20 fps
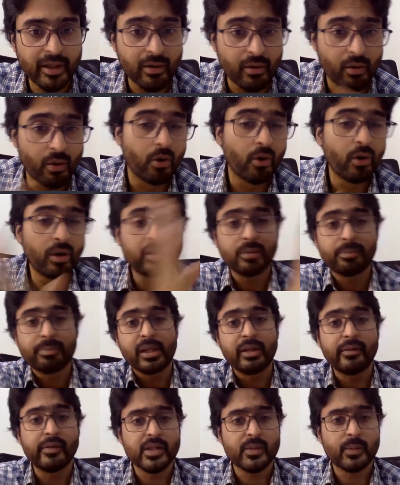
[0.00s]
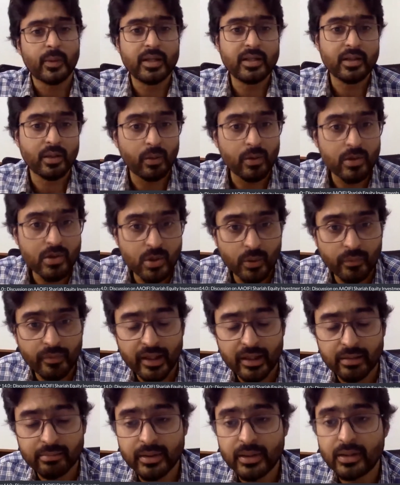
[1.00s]
All the previous ones are also
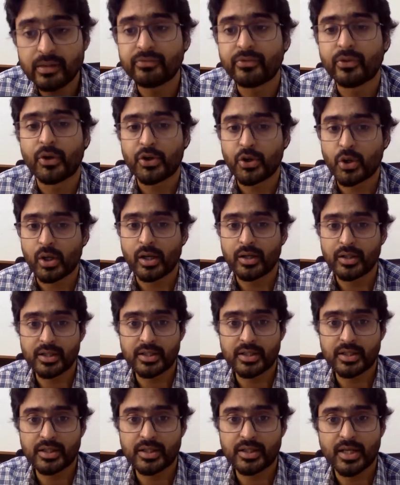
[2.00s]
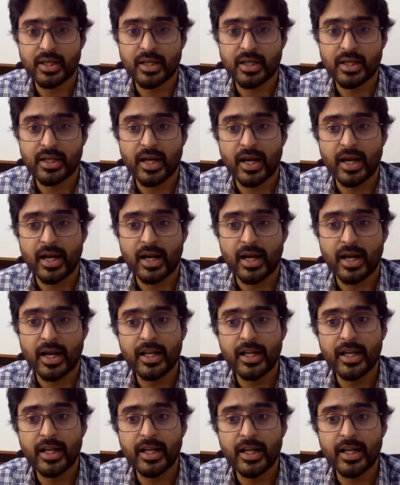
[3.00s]
available for your understanding.